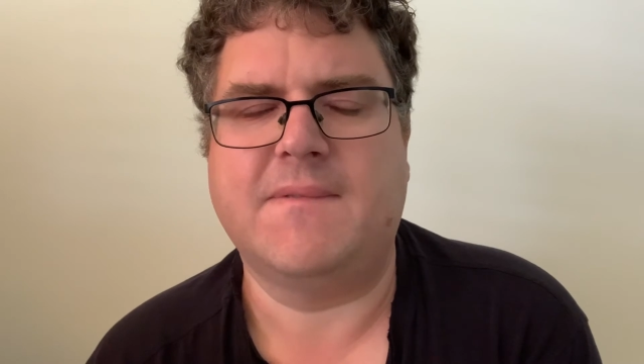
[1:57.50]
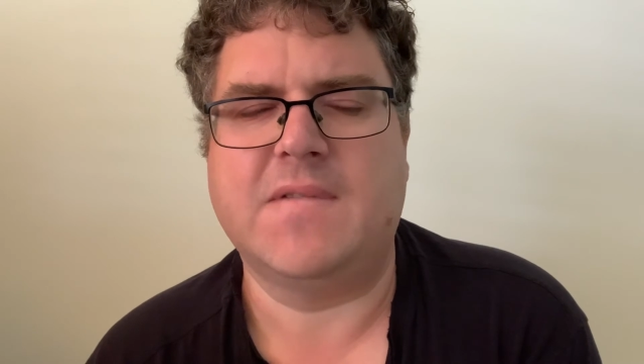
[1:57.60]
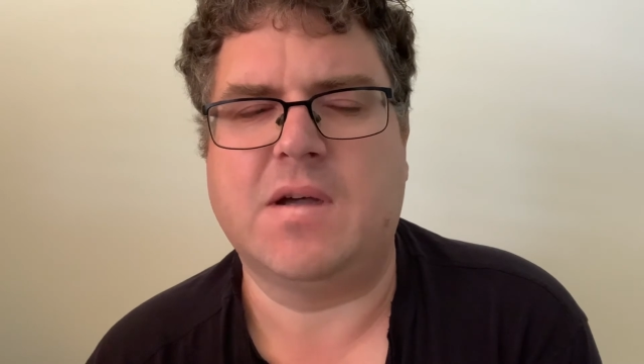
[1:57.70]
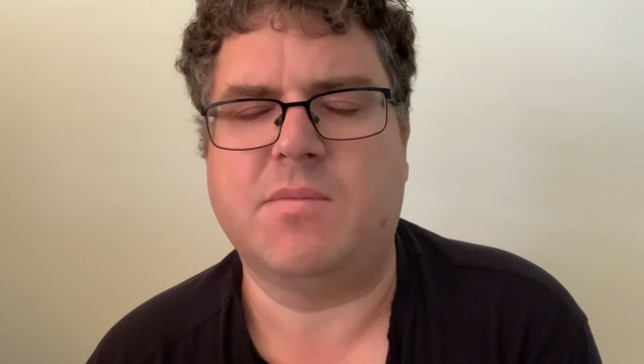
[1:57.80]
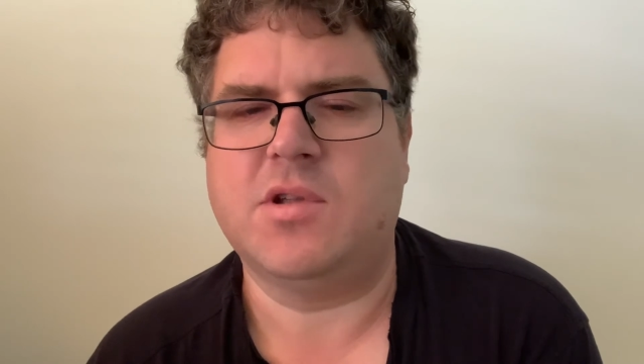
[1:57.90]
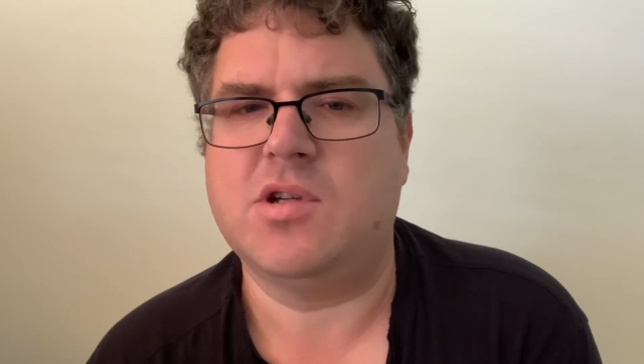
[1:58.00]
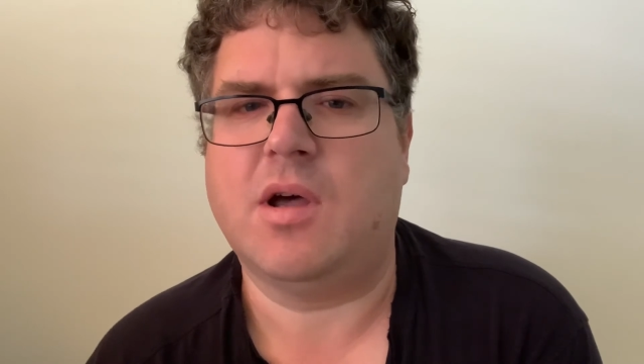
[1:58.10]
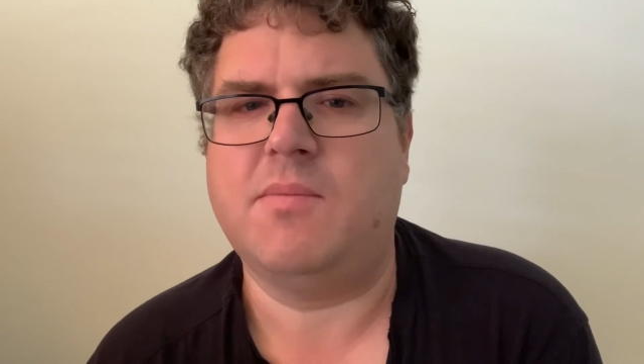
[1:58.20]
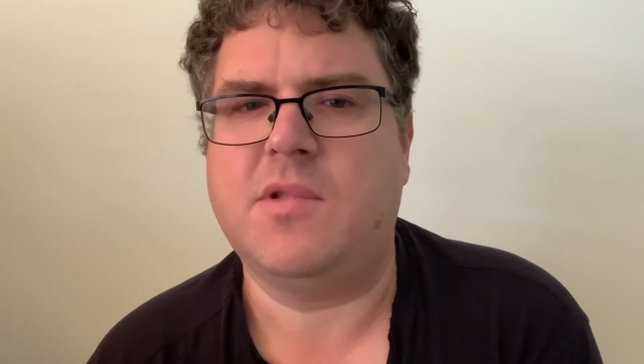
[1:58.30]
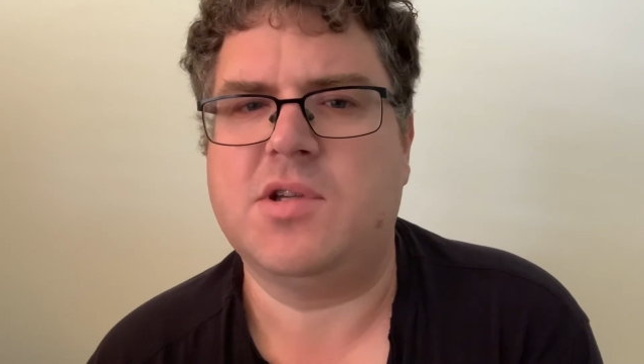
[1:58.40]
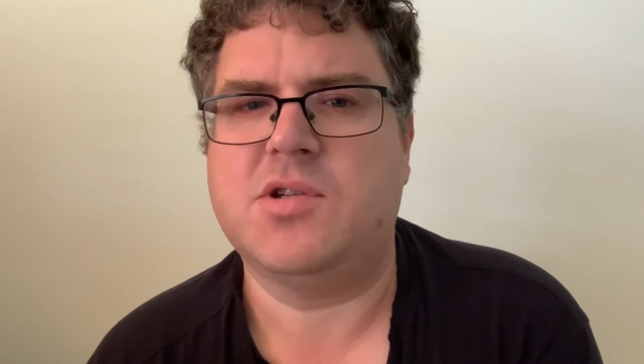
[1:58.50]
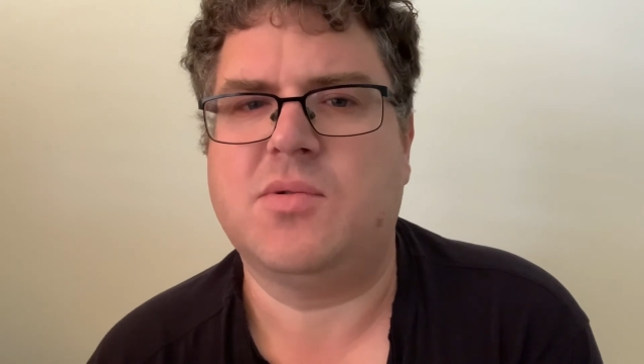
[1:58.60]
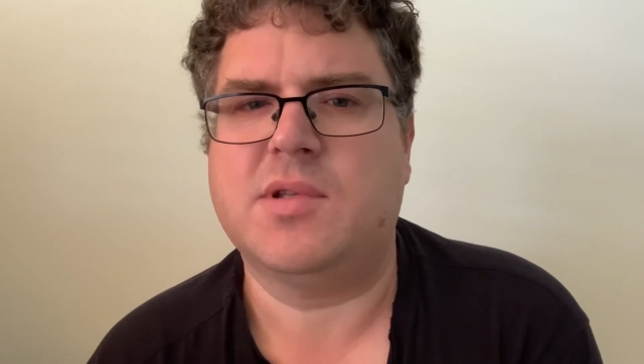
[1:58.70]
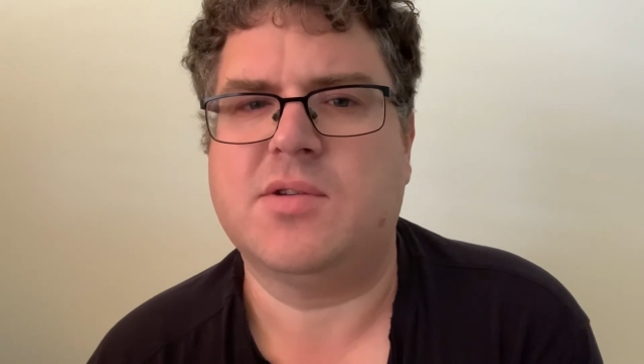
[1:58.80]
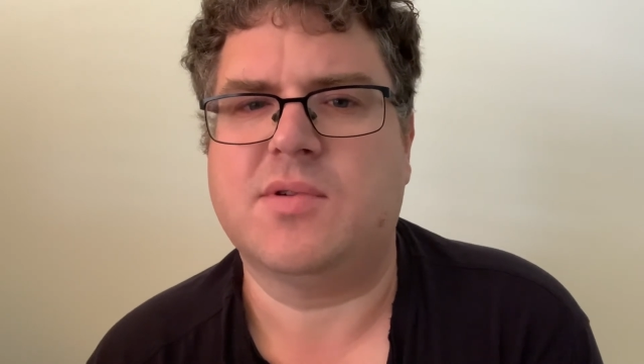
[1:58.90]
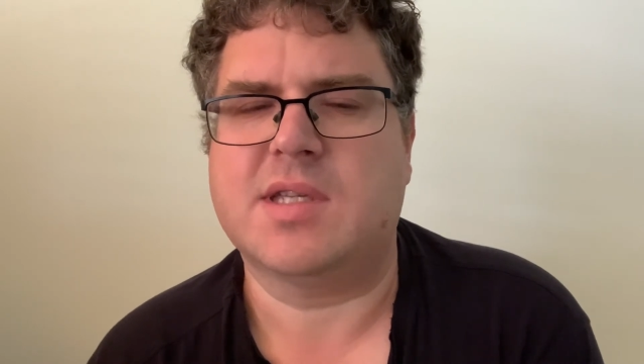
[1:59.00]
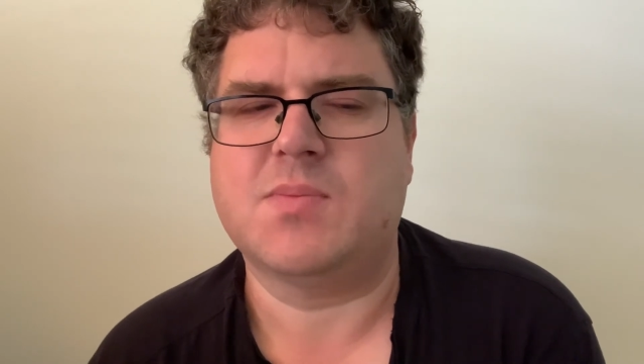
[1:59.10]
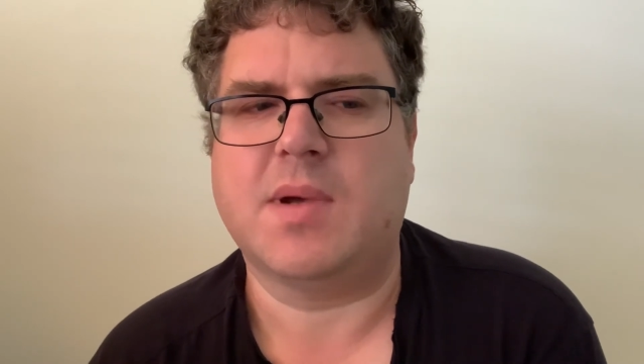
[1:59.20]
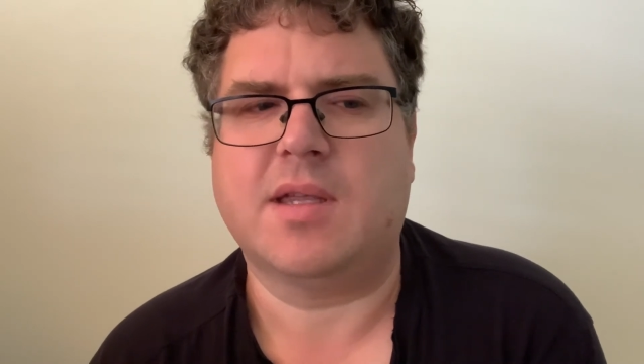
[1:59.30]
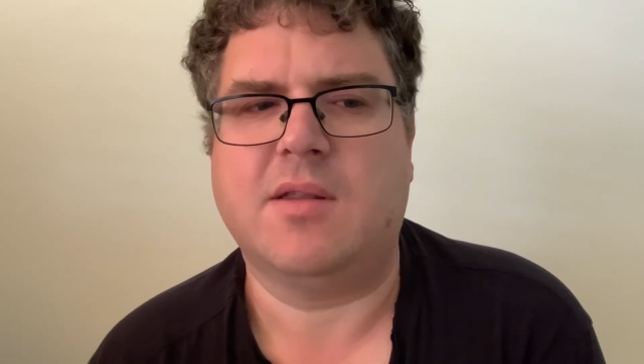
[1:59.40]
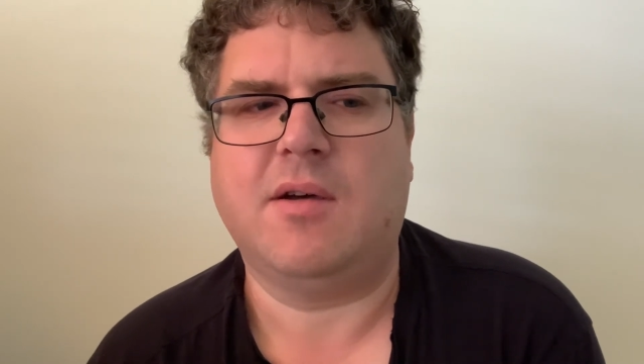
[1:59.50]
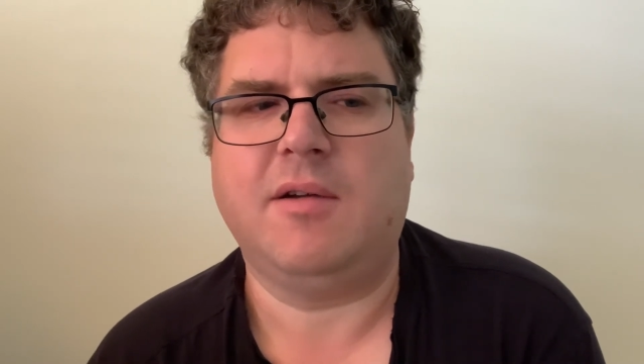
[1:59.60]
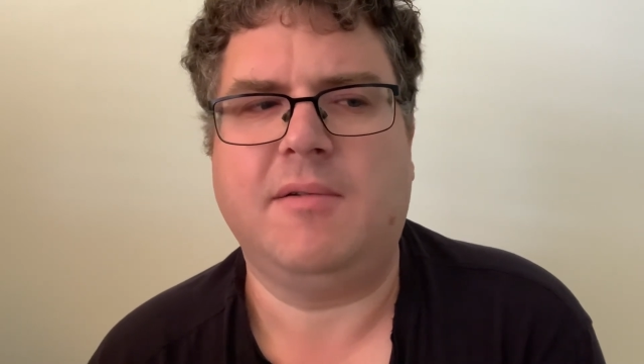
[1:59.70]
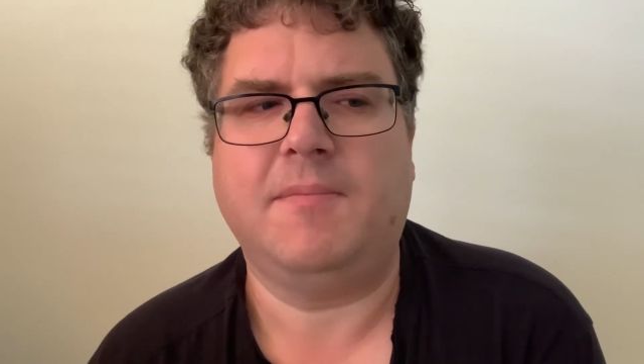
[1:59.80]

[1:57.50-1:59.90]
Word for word: I'm not, I'm not sure what to expect though